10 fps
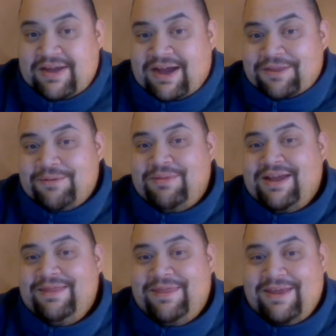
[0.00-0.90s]
The other
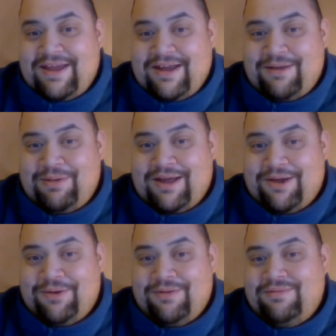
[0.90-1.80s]
main thing
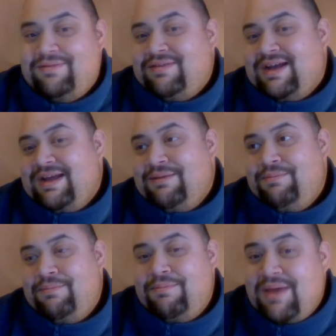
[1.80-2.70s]
about
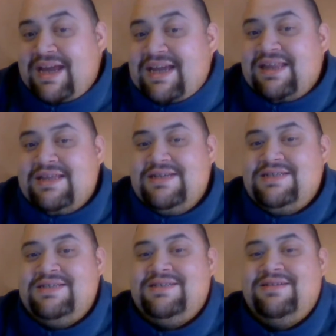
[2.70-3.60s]
making
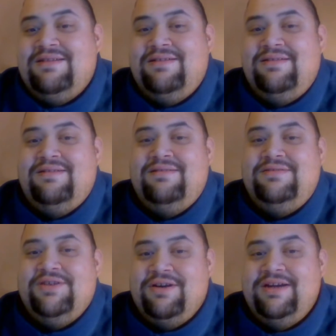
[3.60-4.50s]
this
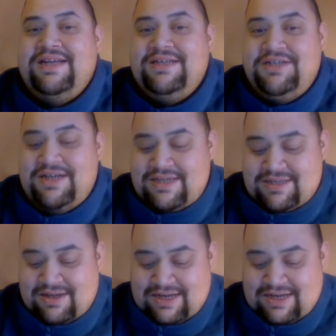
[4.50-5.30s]
targeting a Chinese